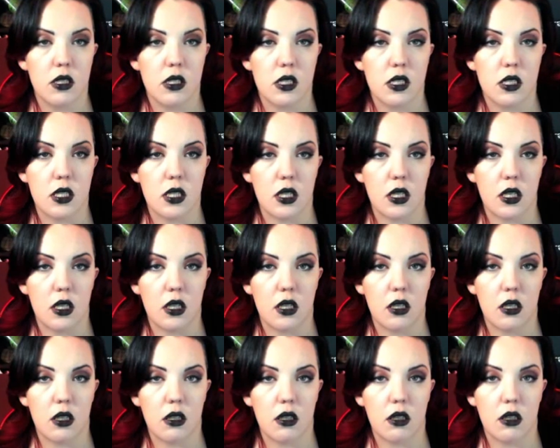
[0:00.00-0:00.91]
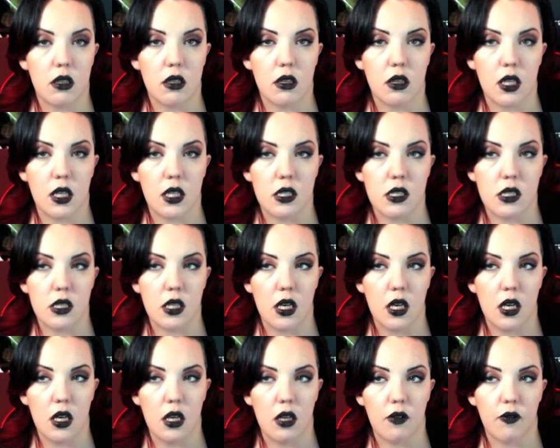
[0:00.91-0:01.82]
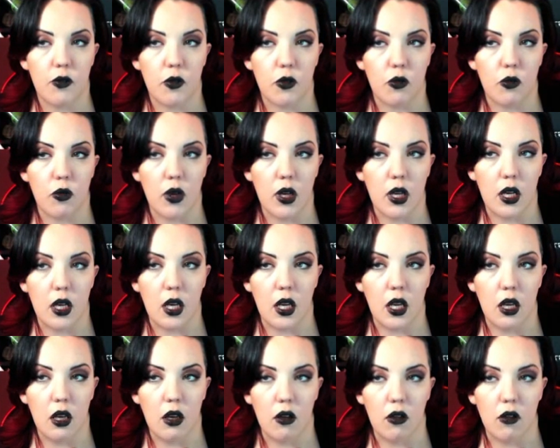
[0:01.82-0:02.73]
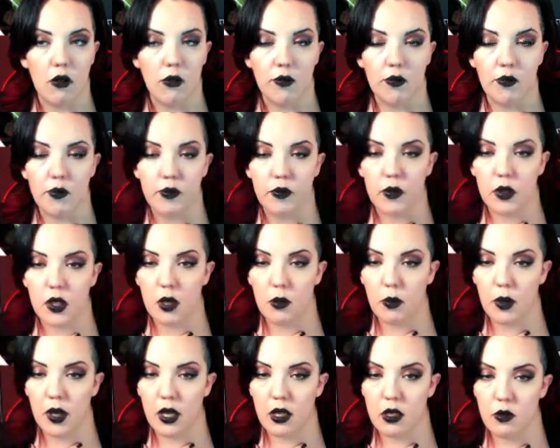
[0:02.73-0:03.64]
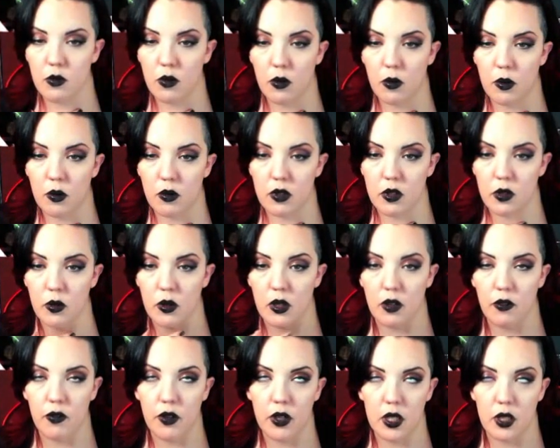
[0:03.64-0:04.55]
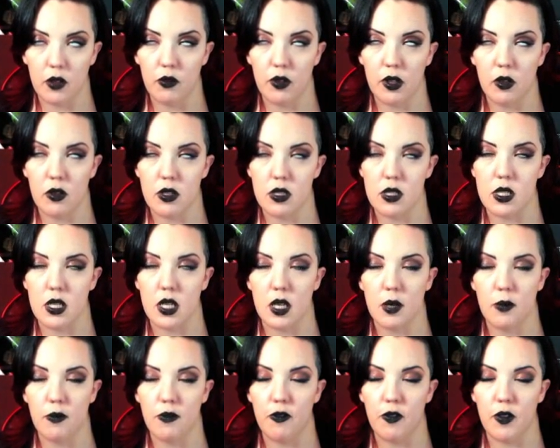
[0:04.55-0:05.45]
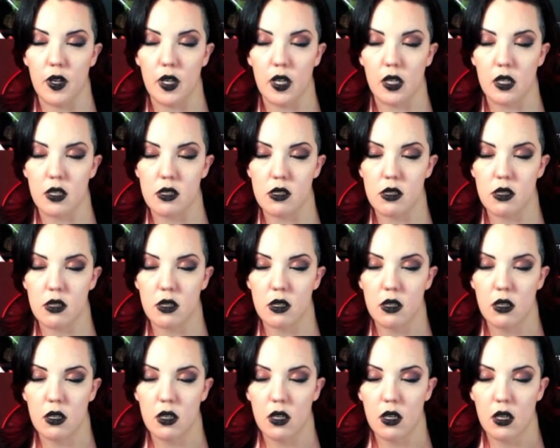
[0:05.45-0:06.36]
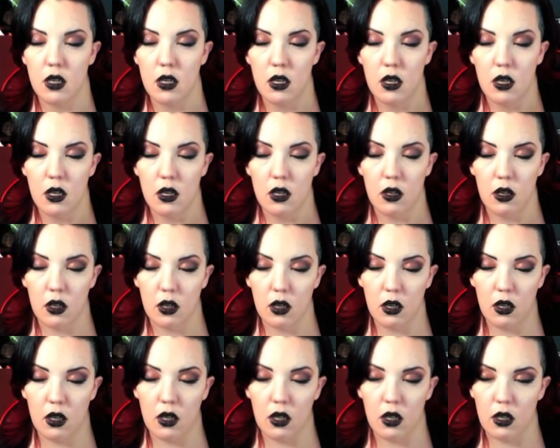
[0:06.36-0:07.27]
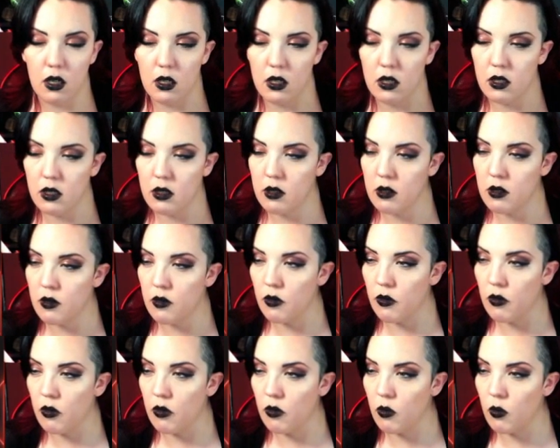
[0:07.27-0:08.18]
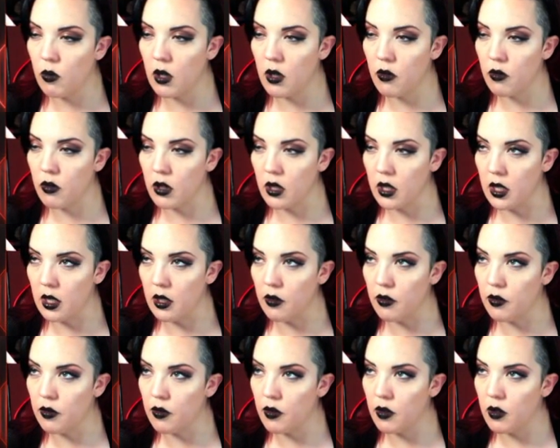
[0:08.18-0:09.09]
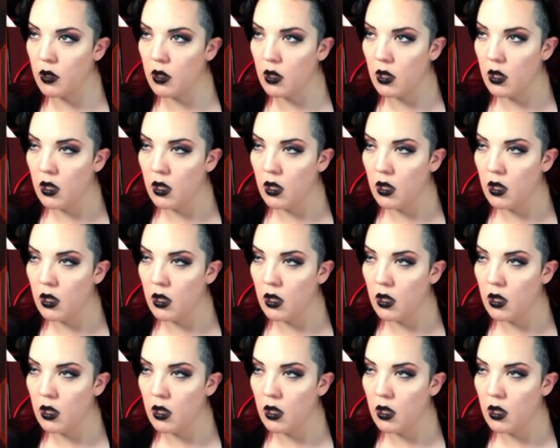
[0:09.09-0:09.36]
Let's see, and that's that for right now. Get back to what we were doing. I finally found this damn fix. Oh, what a relief.